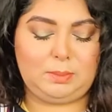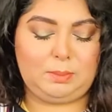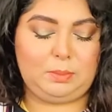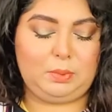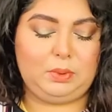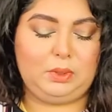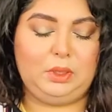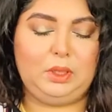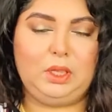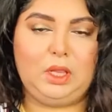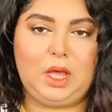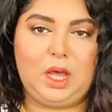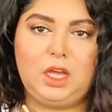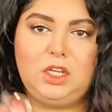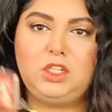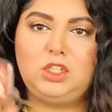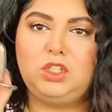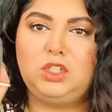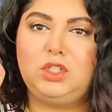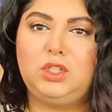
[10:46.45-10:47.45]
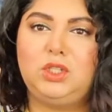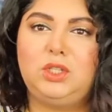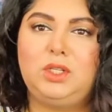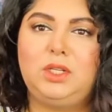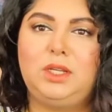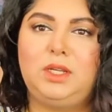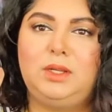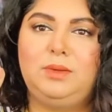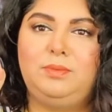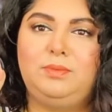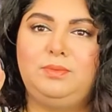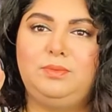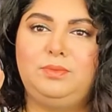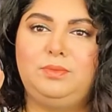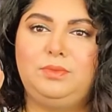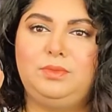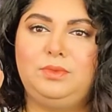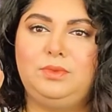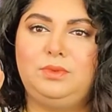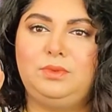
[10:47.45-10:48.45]
blush,
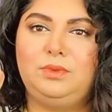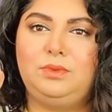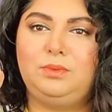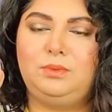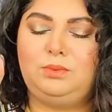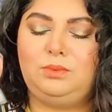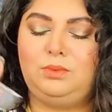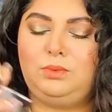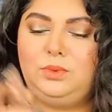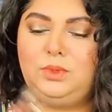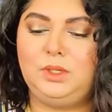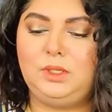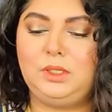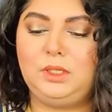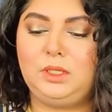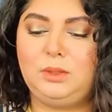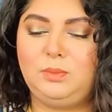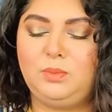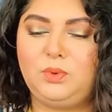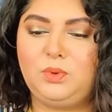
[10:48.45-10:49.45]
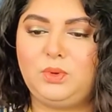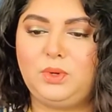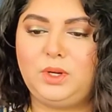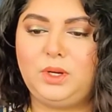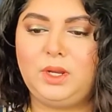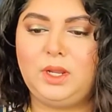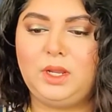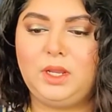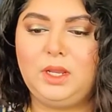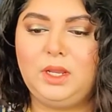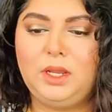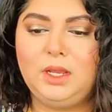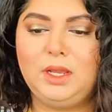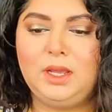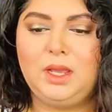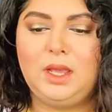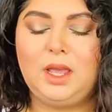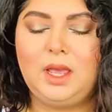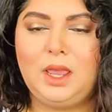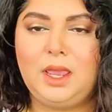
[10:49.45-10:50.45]
really pretty.
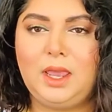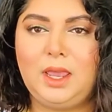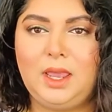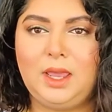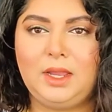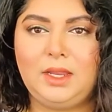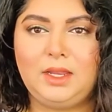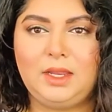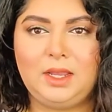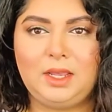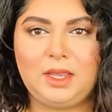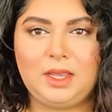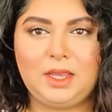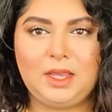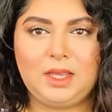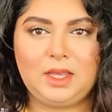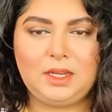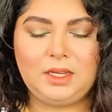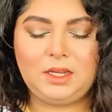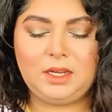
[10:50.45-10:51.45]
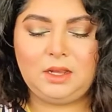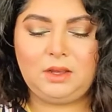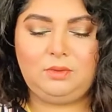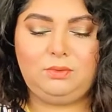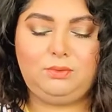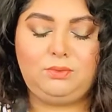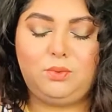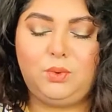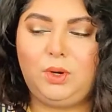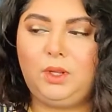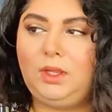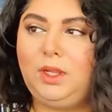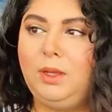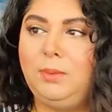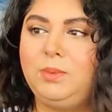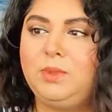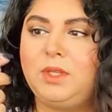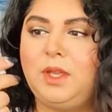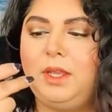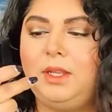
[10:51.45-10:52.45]
And then for
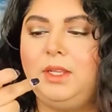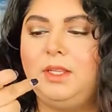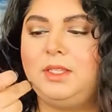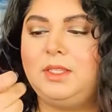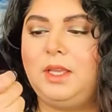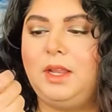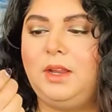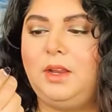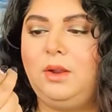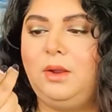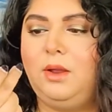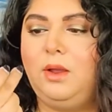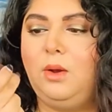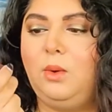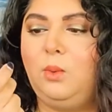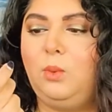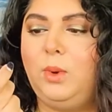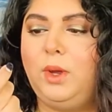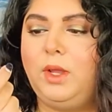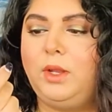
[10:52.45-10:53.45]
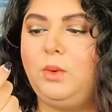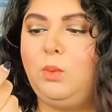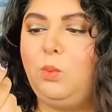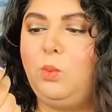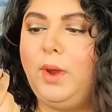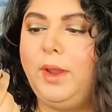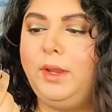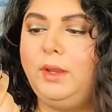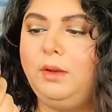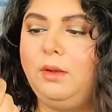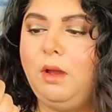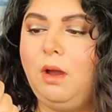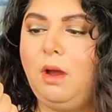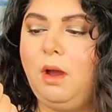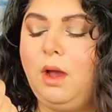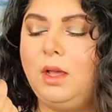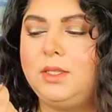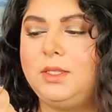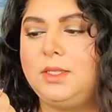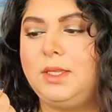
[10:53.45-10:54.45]
lips, I decided to go with Wayne
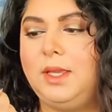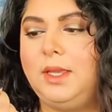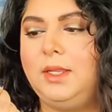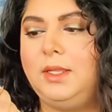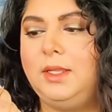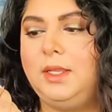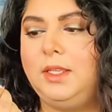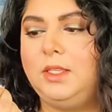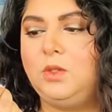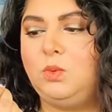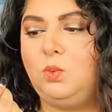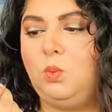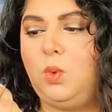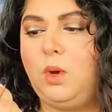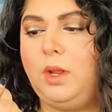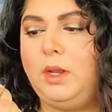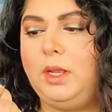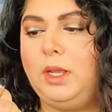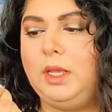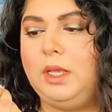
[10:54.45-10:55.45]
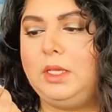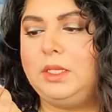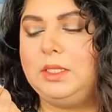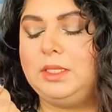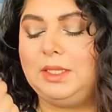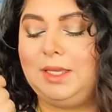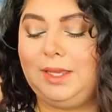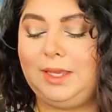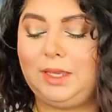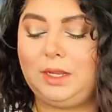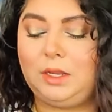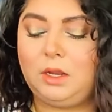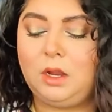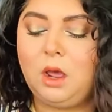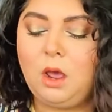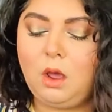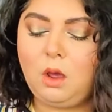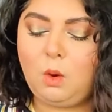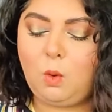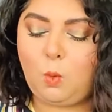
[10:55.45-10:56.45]
Goss, and this one is in
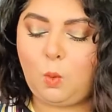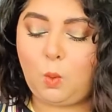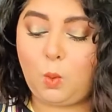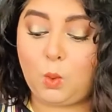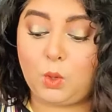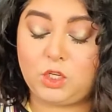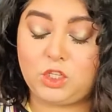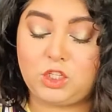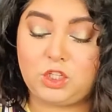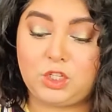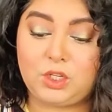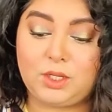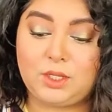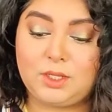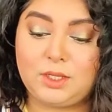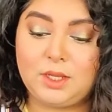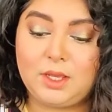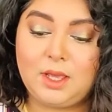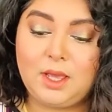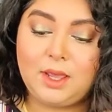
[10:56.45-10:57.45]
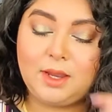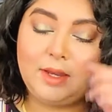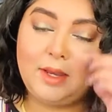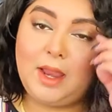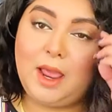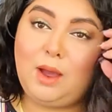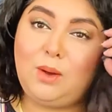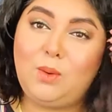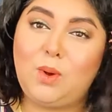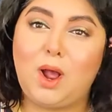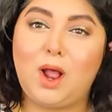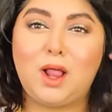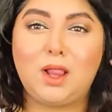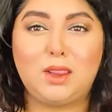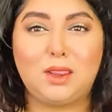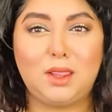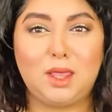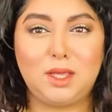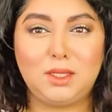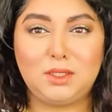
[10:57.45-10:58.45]
Orchid. Now
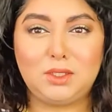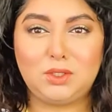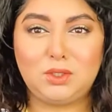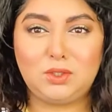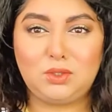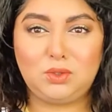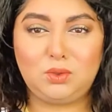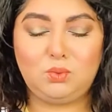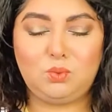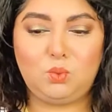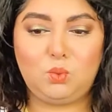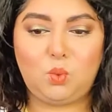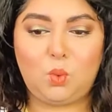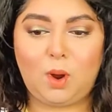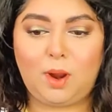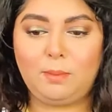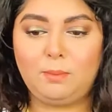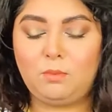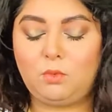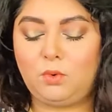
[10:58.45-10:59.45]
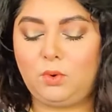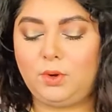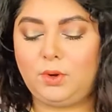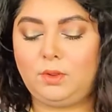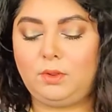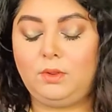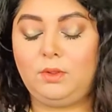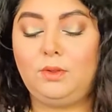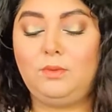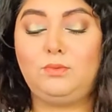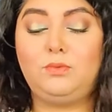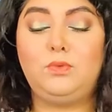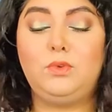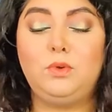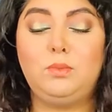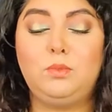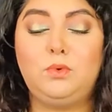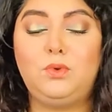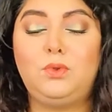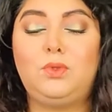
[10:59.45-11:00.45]
let's do a few
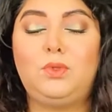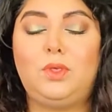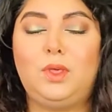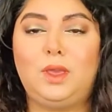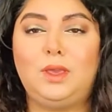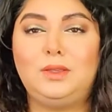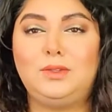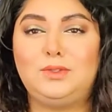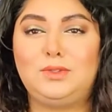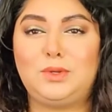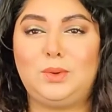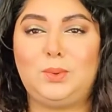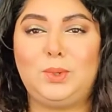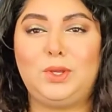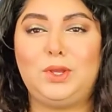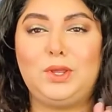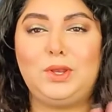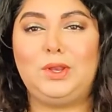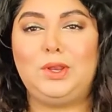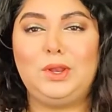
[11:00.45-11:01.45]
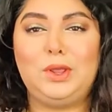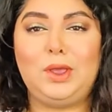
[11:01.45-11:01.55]
more things so we can